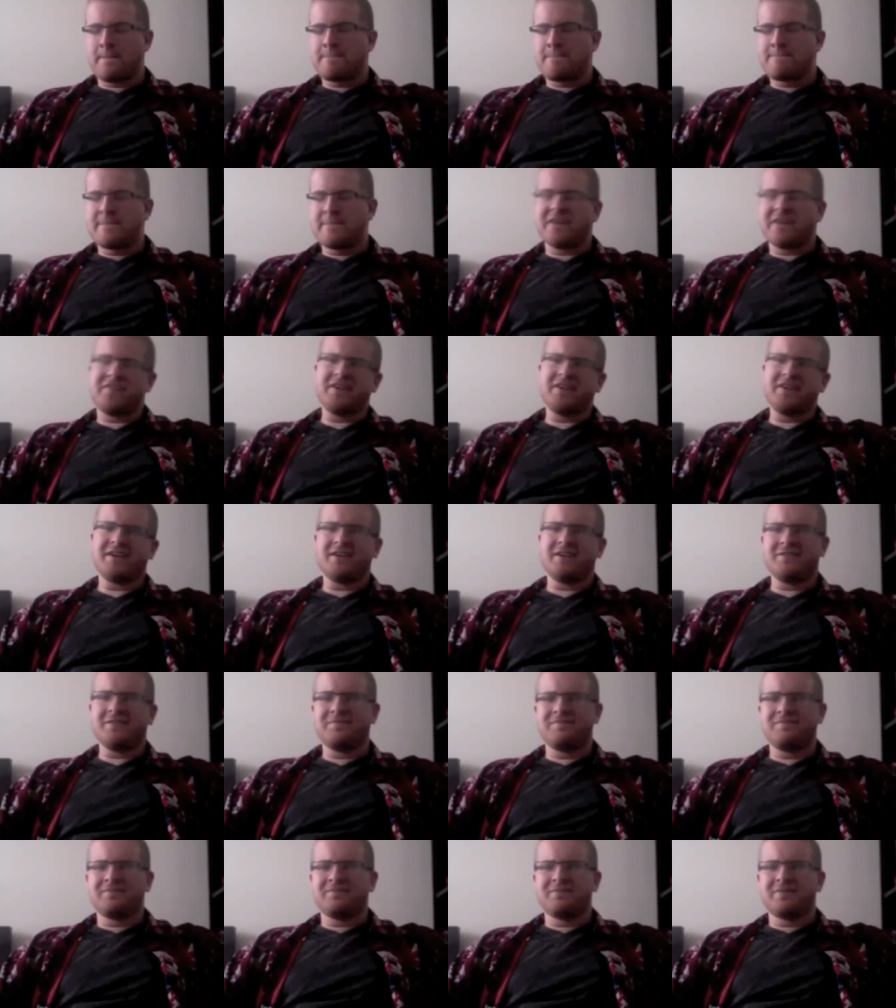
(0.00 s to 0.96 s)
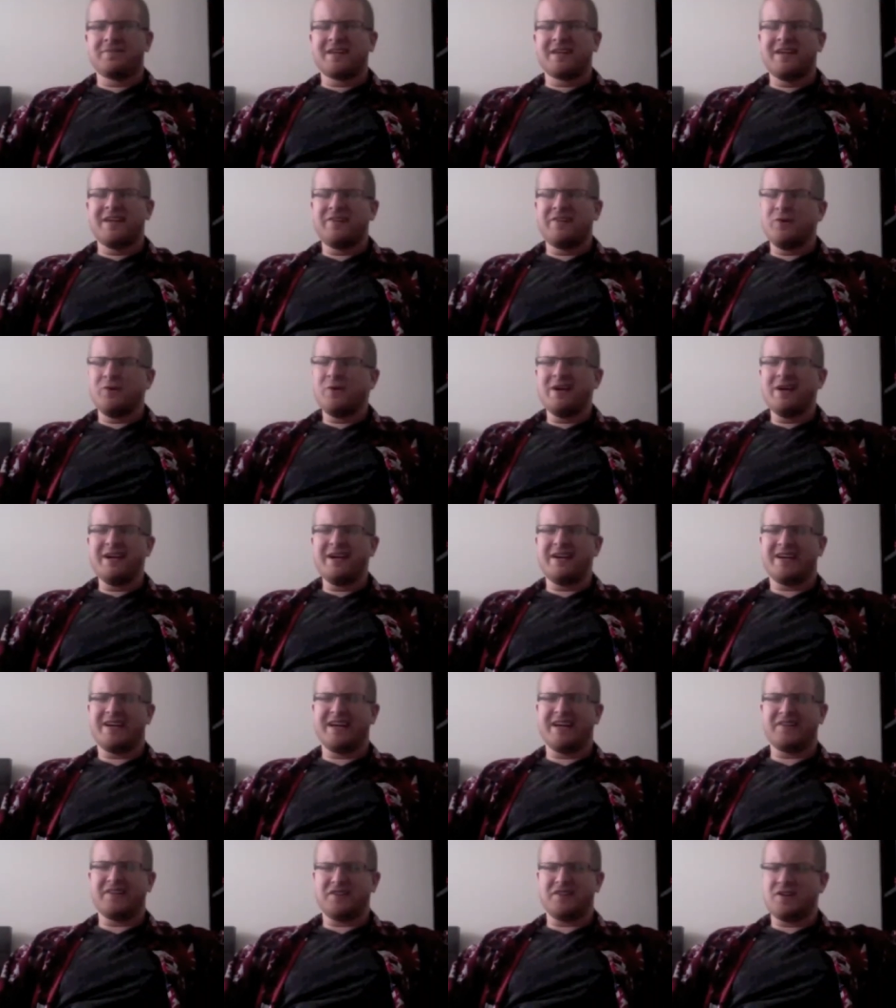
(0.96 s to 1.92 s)
Still, if you wanted
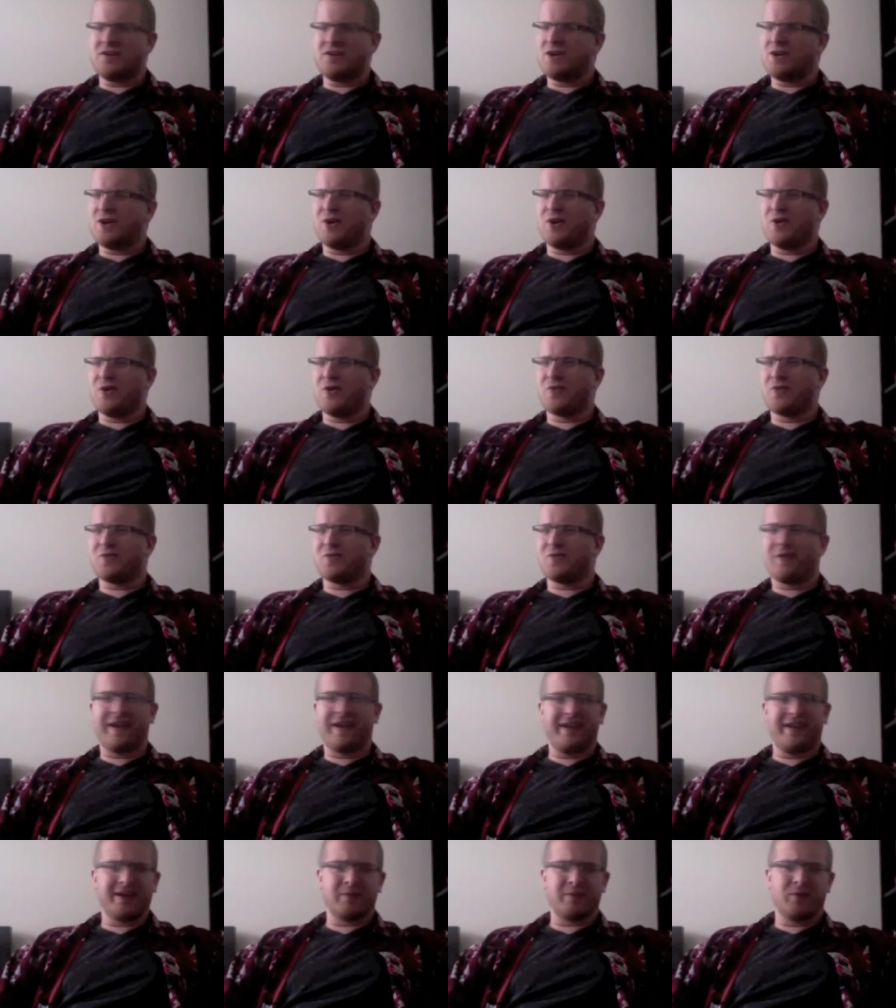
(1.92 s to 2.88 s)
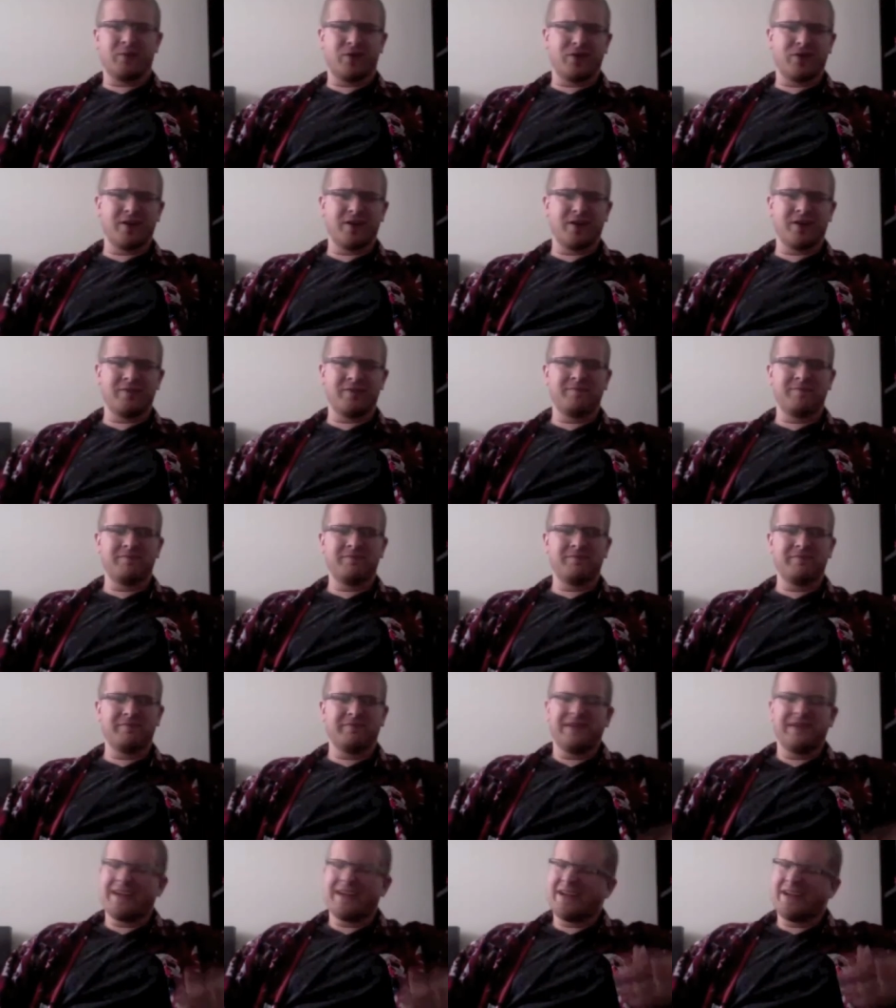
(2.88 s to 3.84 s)
to get to know Relic more,
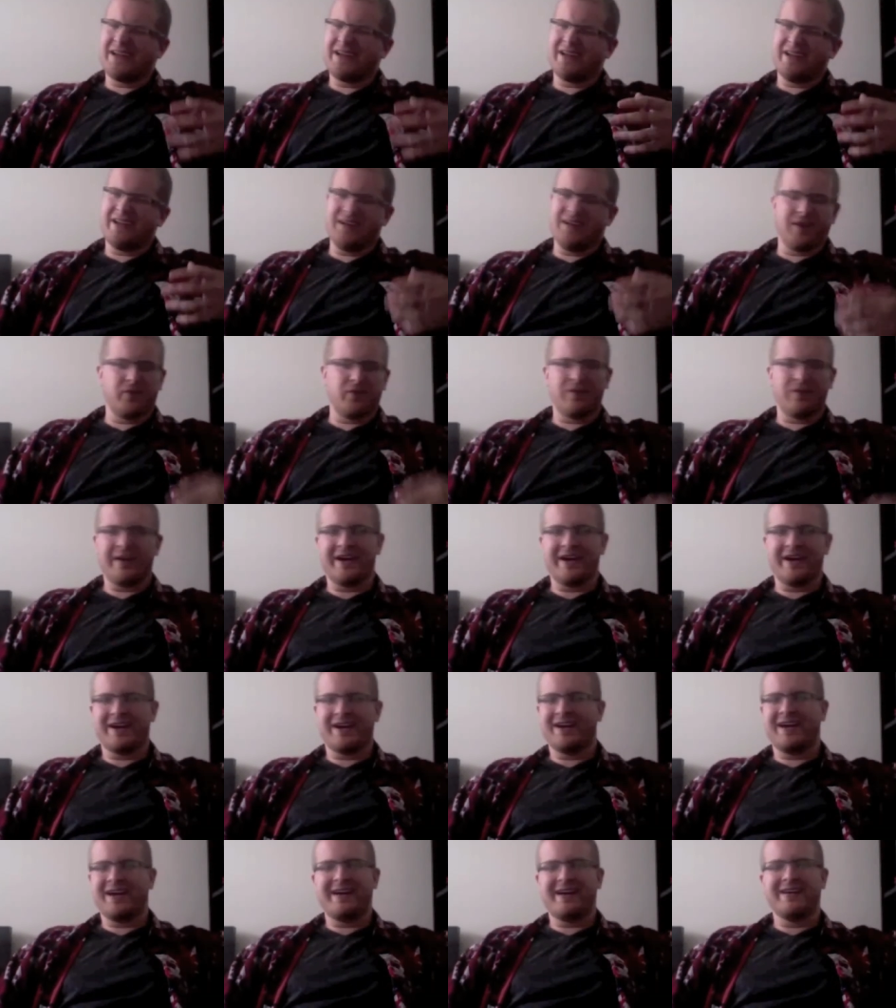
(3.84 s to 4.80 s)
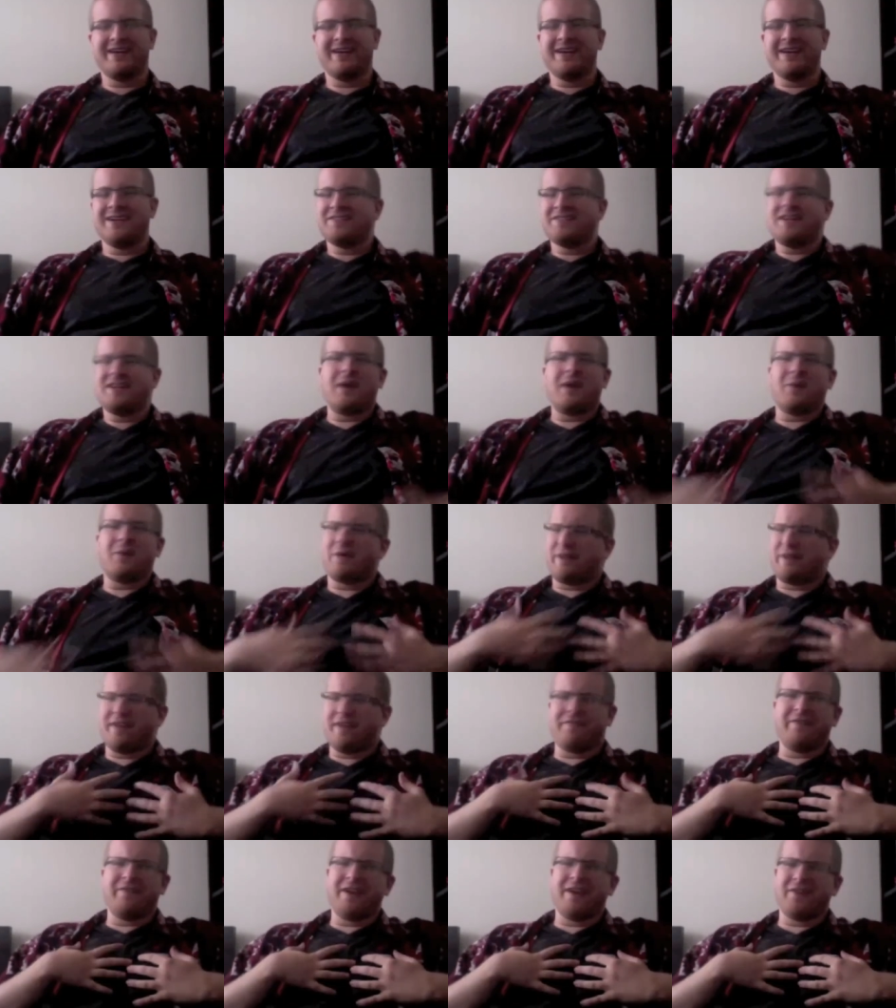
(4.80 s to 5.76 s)
you can read it. It's not one of
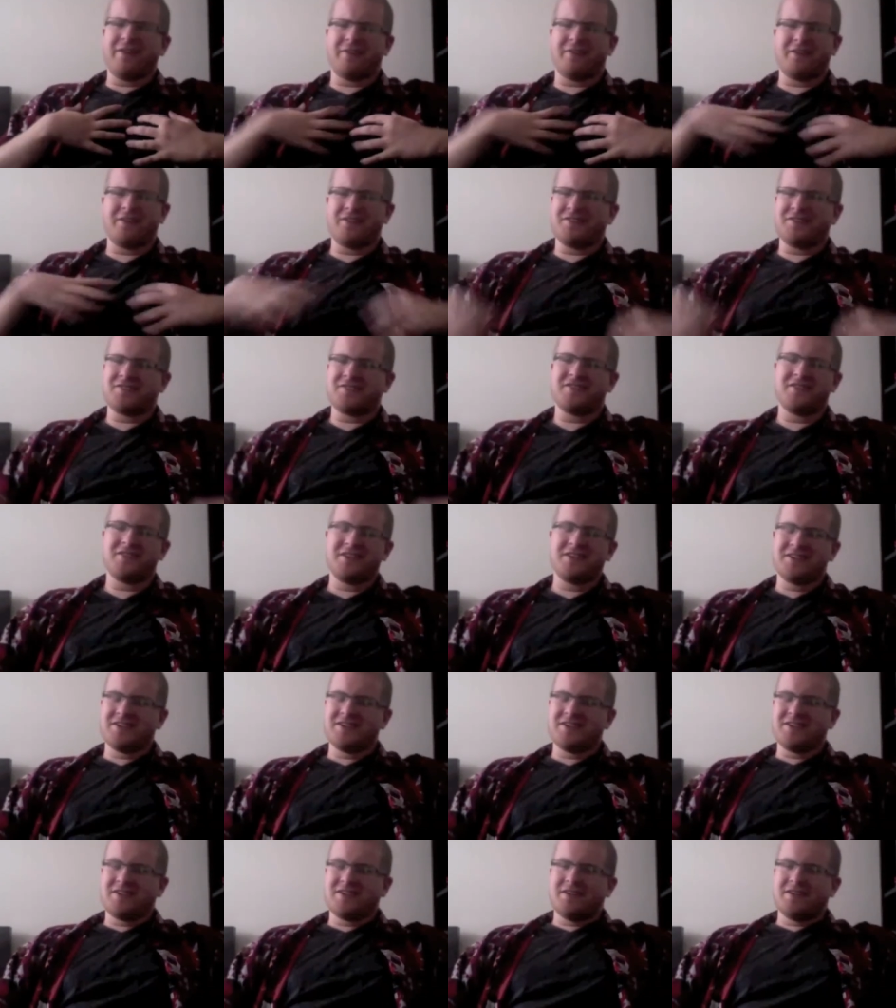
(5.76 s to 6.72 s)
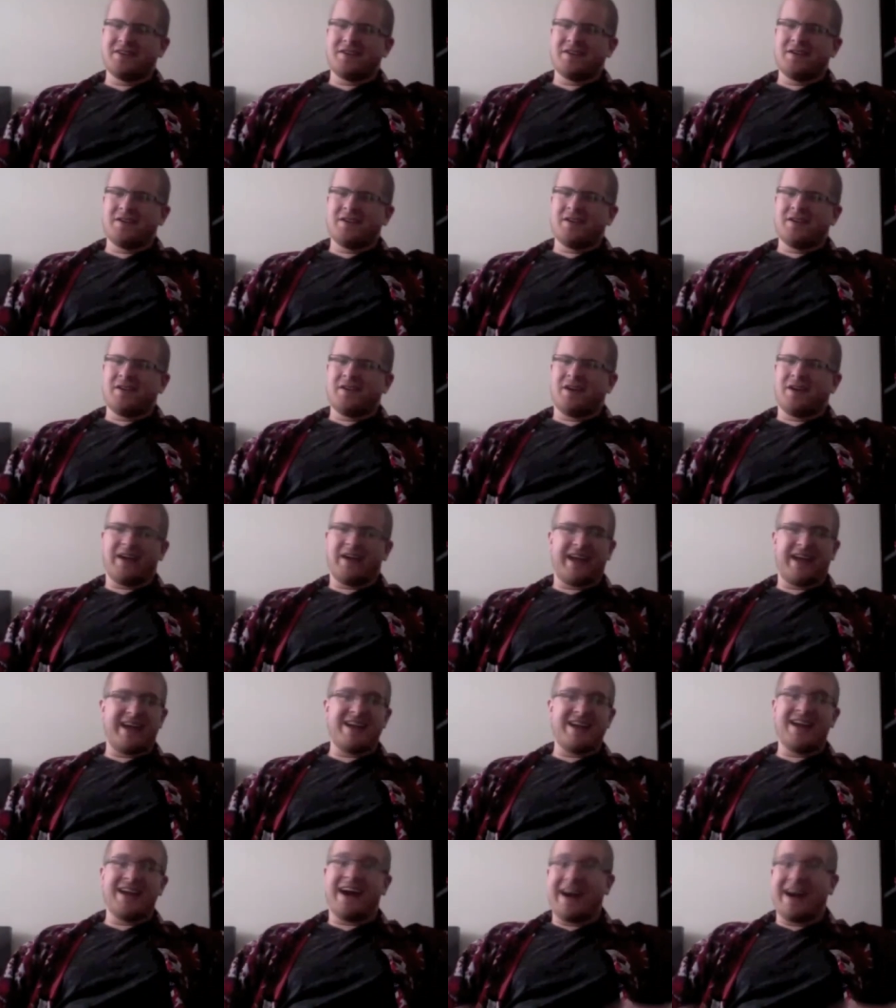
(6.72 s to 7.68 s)
my favorites.
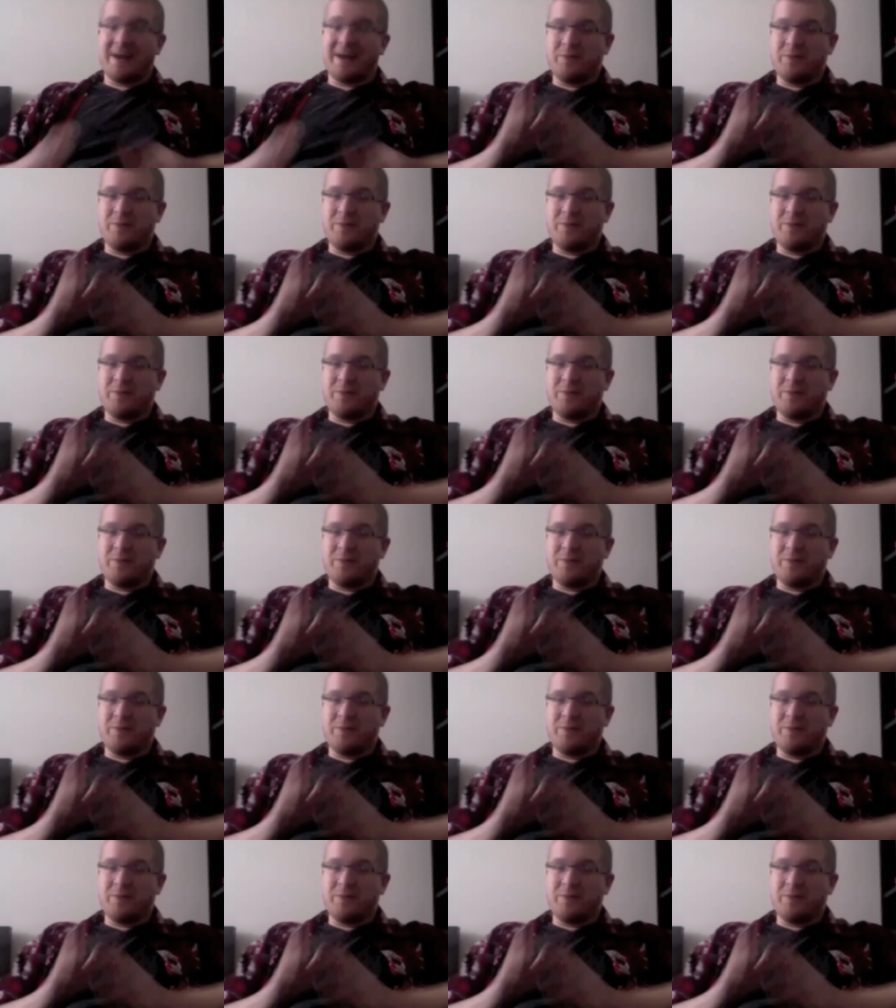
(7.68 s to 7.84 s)
Again, I'm